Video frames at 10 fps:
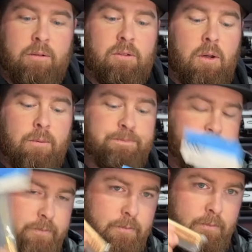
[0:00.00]
So
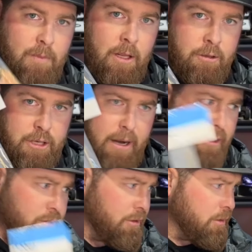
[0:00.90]
shout
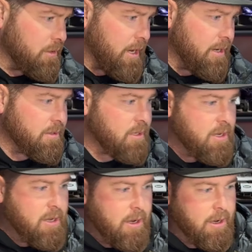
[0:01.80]
out to those guys.
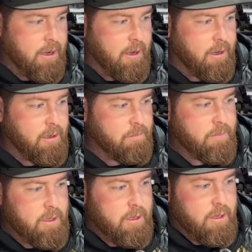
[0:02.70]

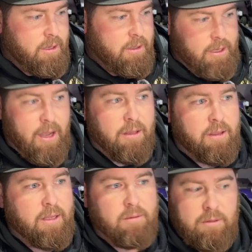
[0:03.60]
Yeah,
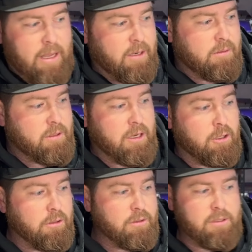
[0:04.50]
that
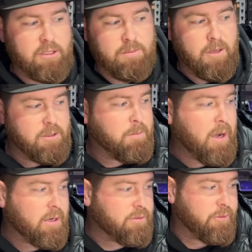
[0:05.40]
concludes this month's
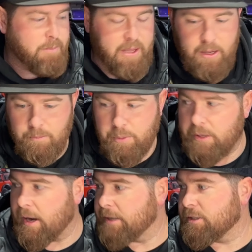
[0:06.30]
box from them.
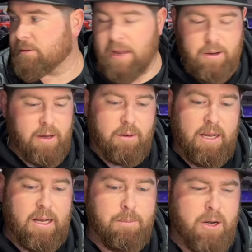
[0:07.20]
But
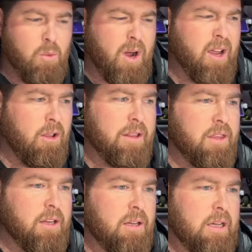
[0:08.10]
it'd been a while, I
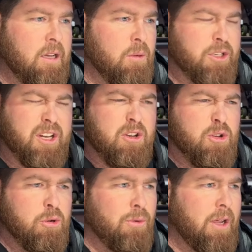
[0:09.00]
think, which I
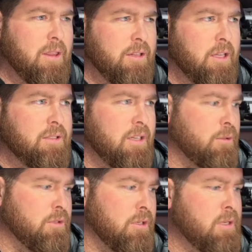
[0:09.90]
knew. I think they said it
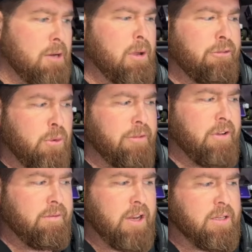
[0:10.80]
was going to take about
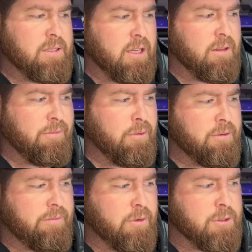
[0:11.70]
45 days to get the
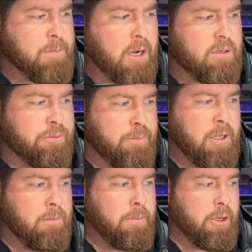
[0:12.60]
first box from them.